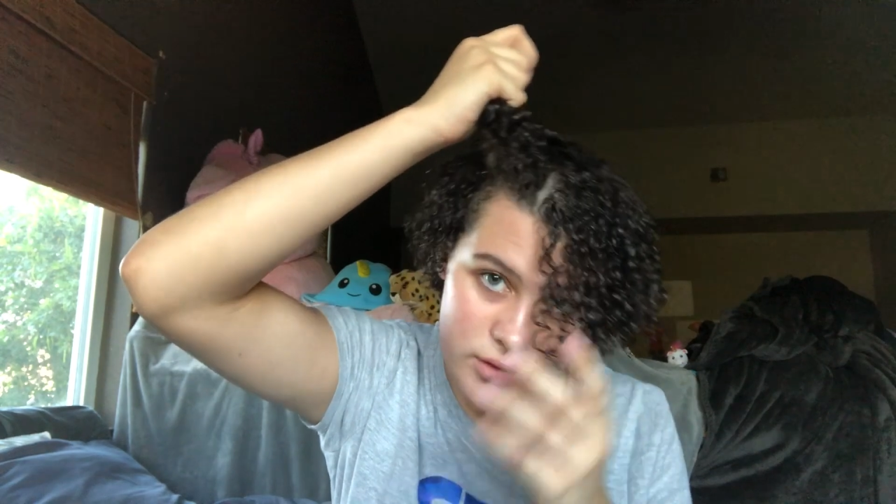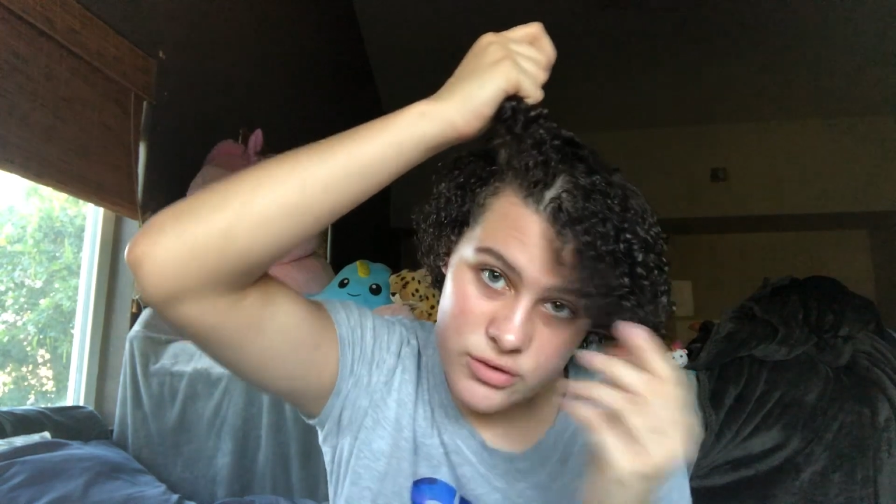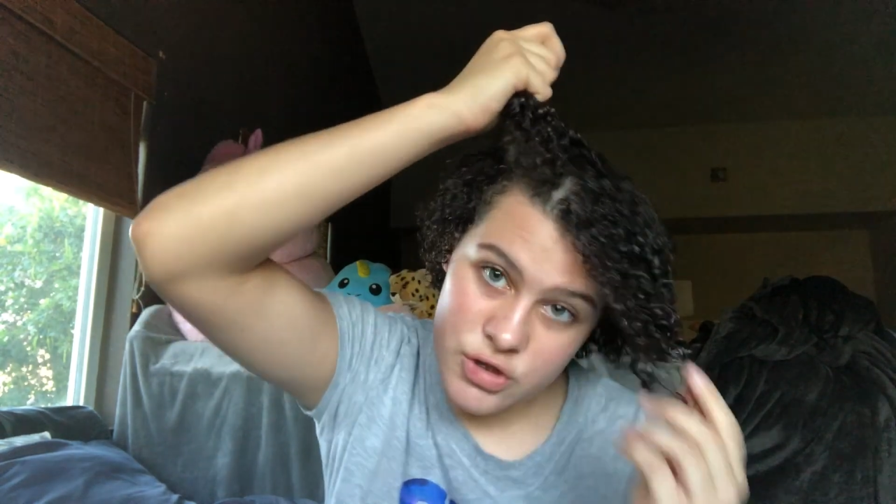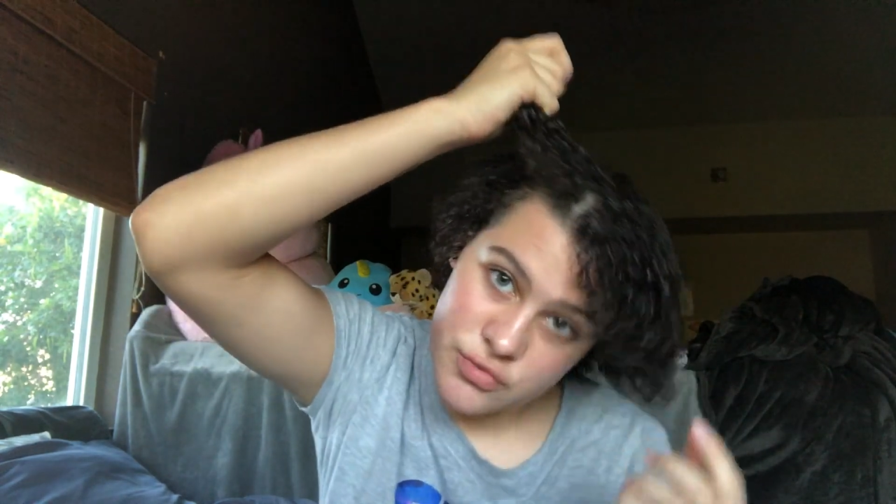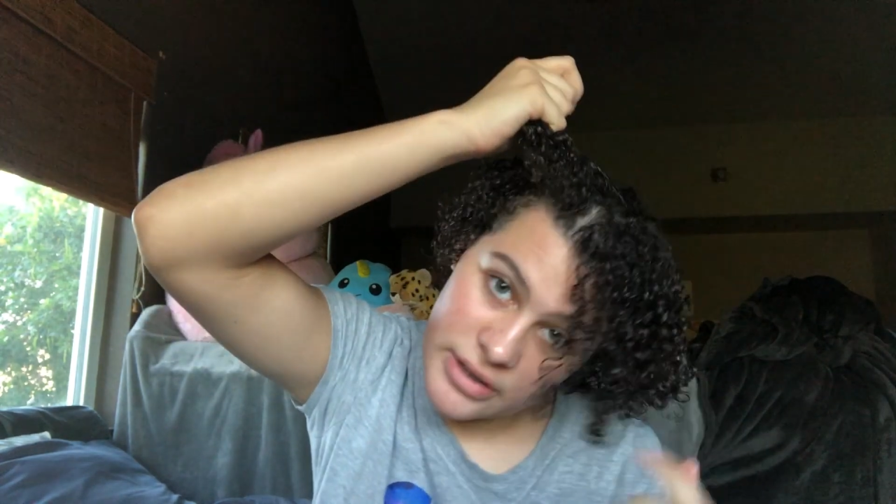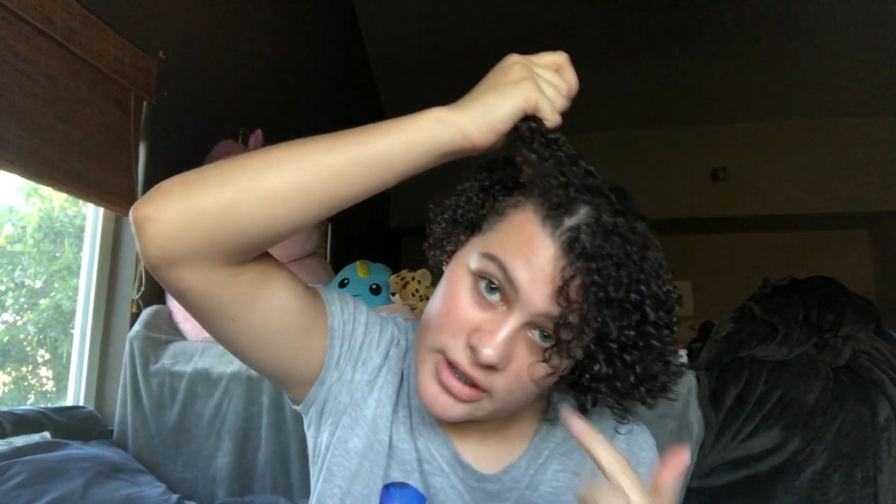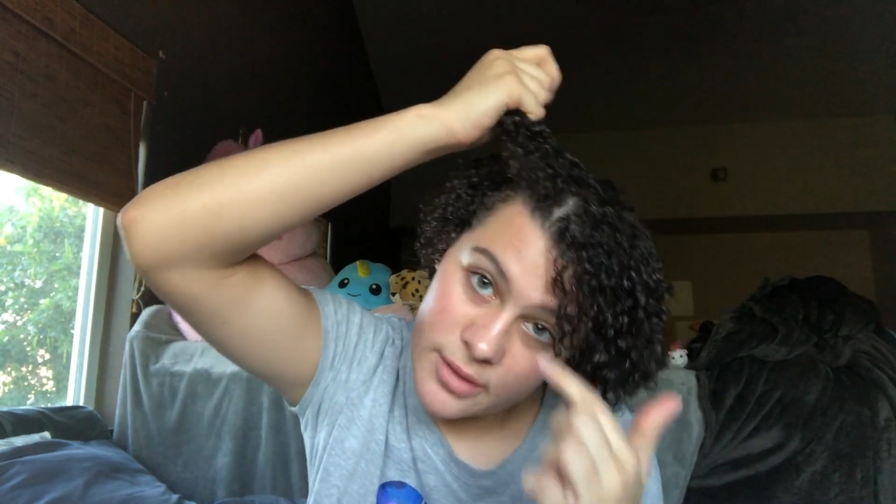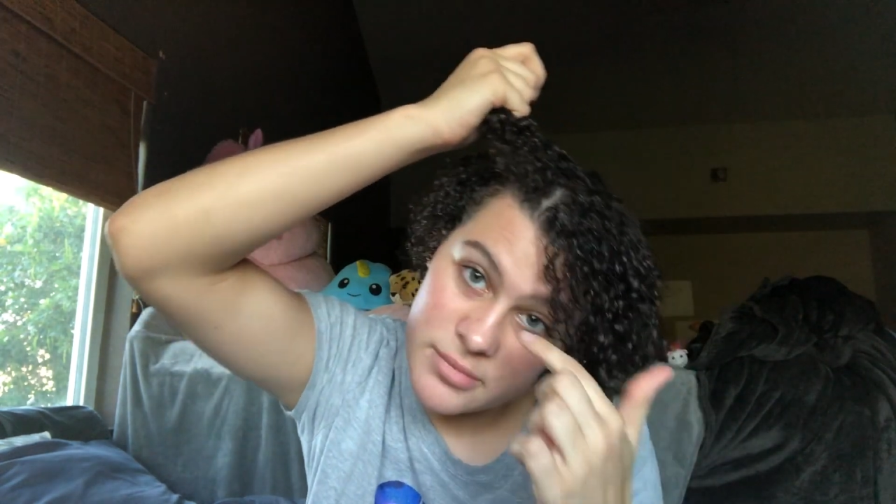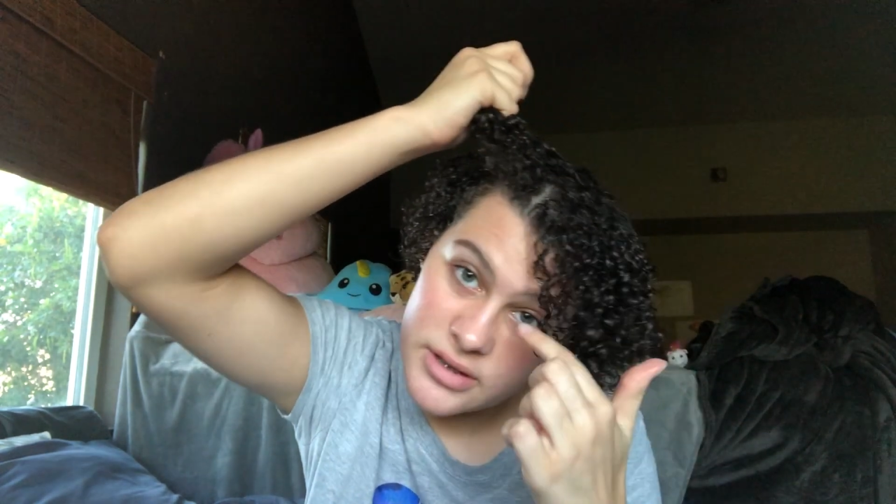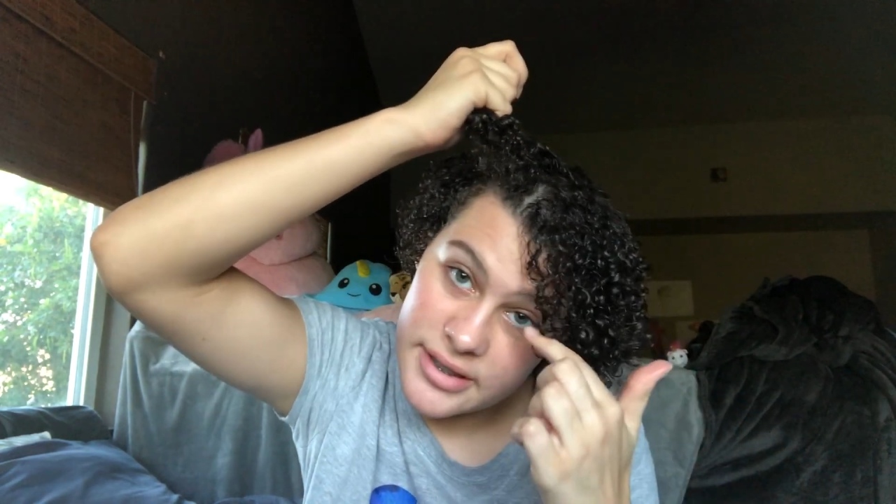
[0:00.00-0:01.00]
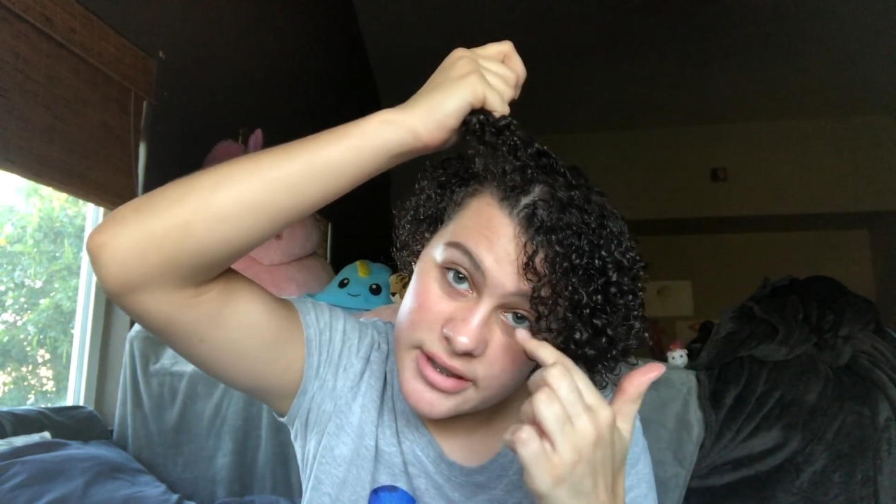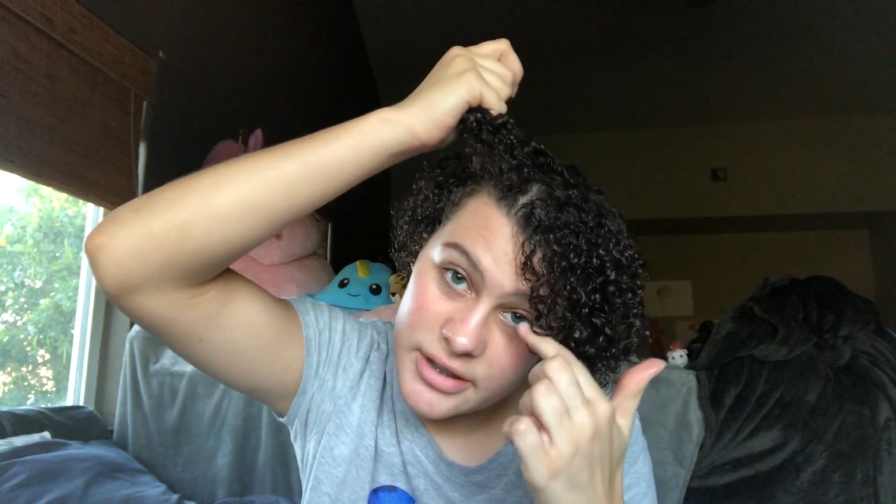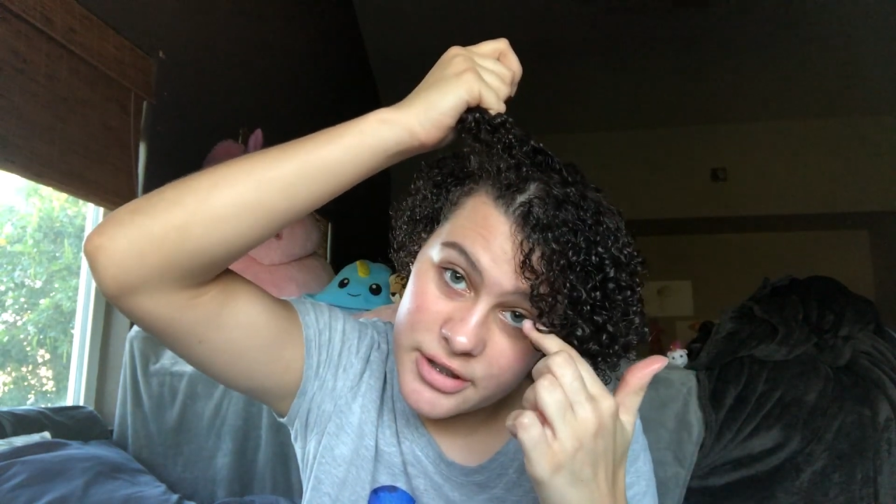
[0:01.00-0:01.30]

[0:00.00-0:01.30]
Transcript: And it'll shrink up to like